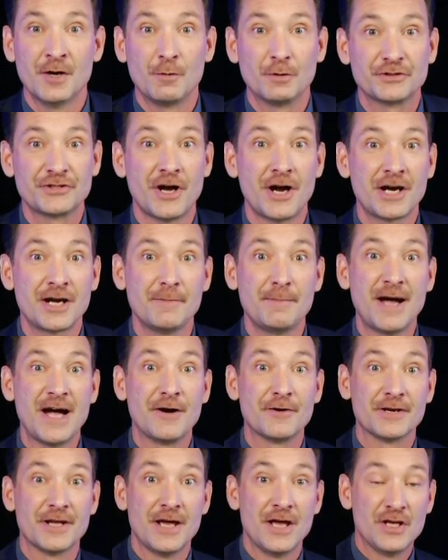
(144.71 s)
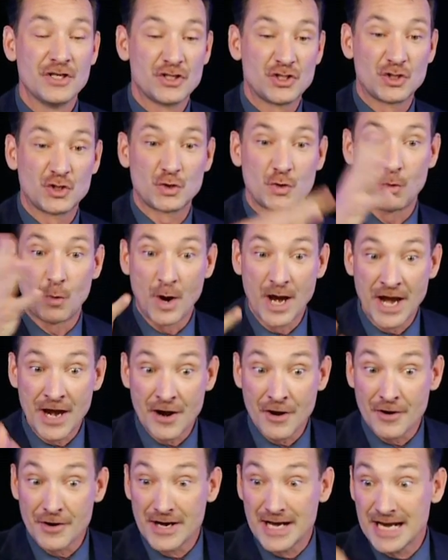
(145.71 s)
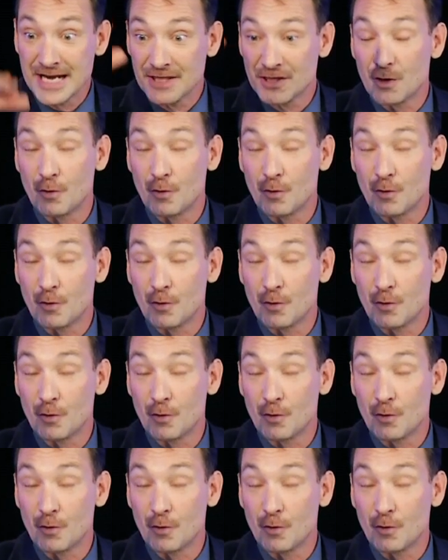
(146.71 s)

We'll talk about squaring